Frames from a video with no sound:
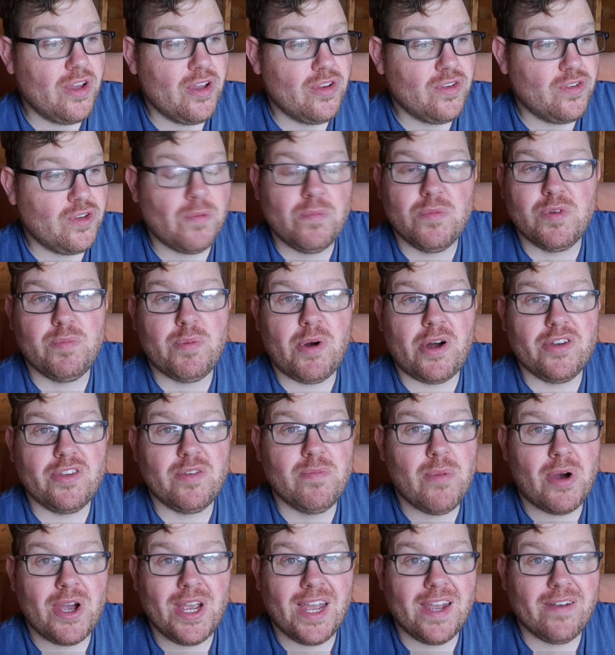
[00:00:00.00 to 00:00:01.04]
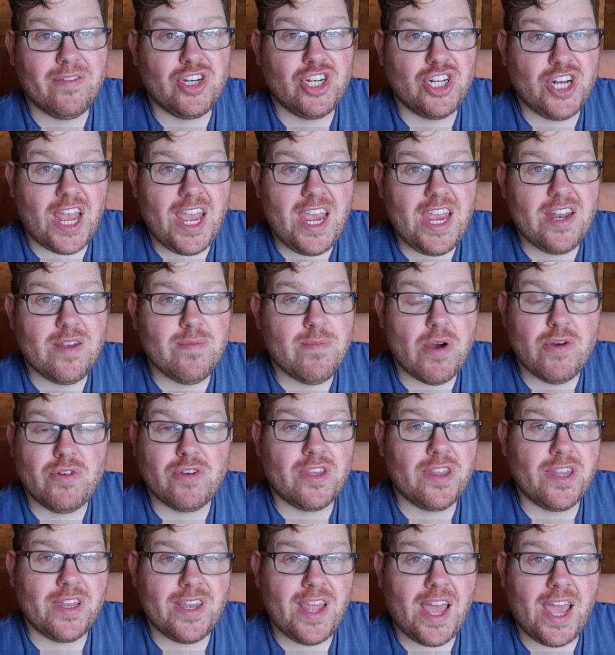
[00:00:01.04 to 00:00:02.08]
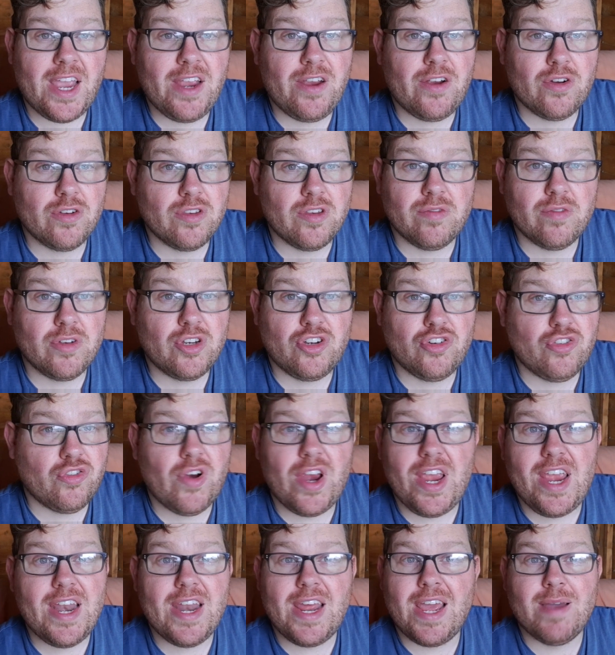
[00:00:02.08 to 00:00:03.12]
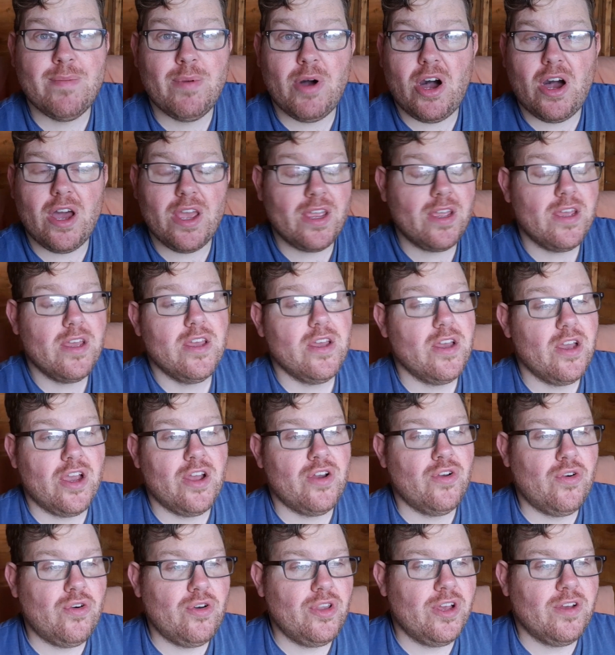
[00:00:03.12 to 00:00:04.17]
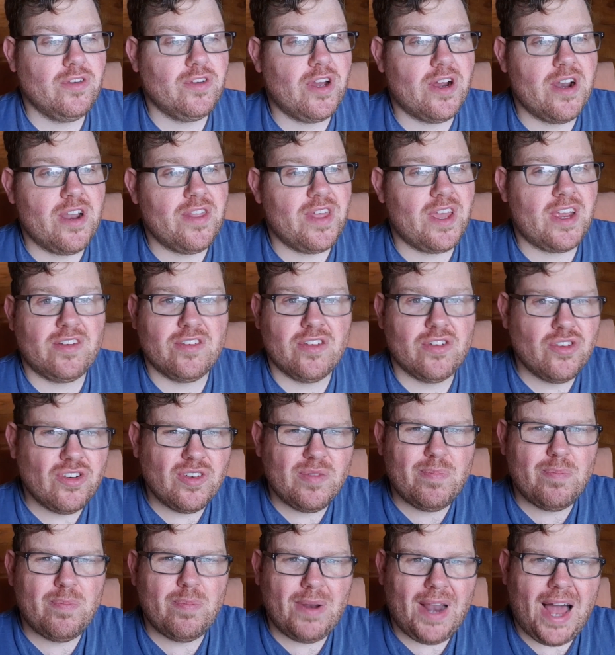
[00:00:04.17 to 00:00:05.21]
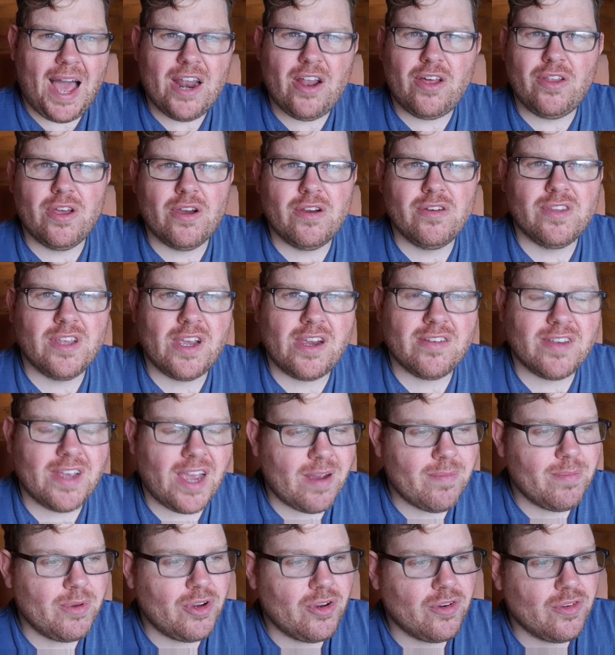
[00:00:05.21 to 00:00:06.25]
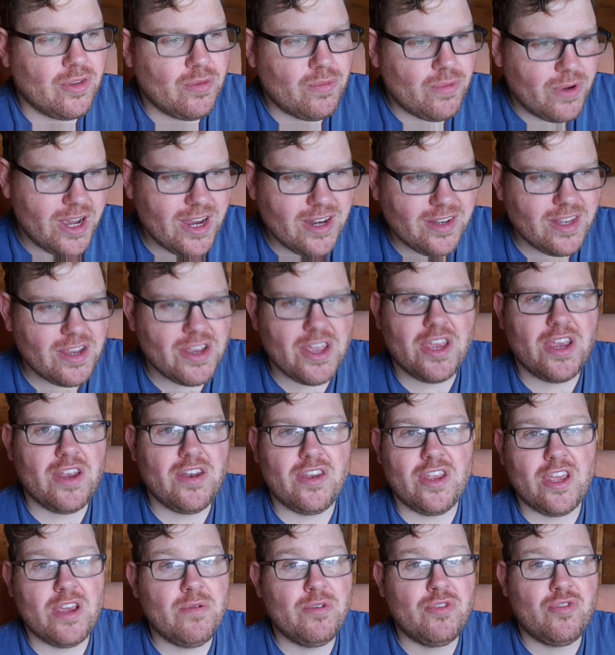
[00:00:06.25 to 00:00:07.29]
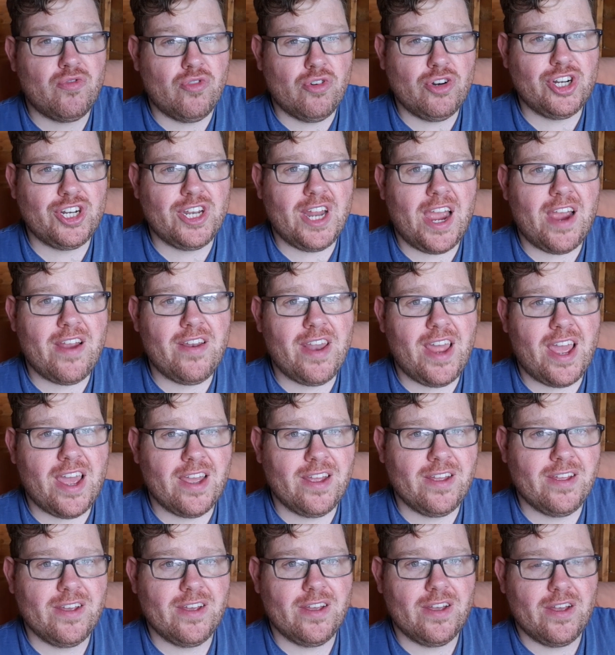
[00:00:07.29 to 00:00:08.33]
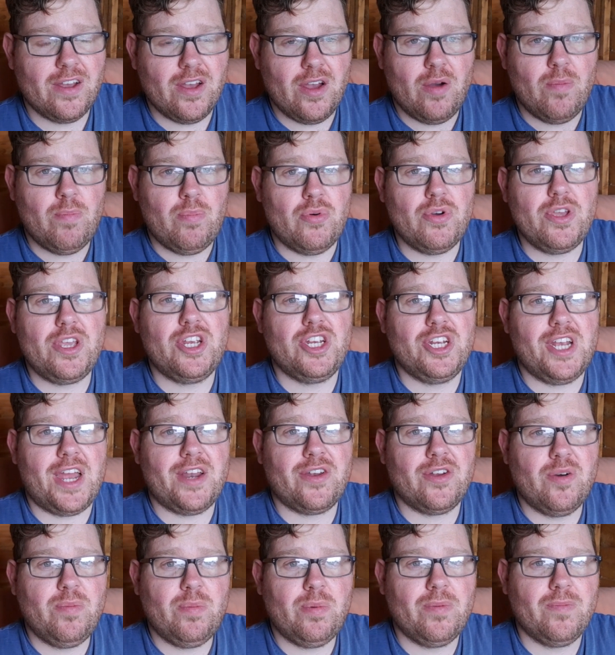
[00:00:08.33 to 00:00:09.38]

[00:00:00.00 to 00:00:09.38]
Some spots might have shade most of the day because of a tree nearby, and all those kind of things. So just plan all those things out, because the worst thing you can do is rush down there, put your shed up,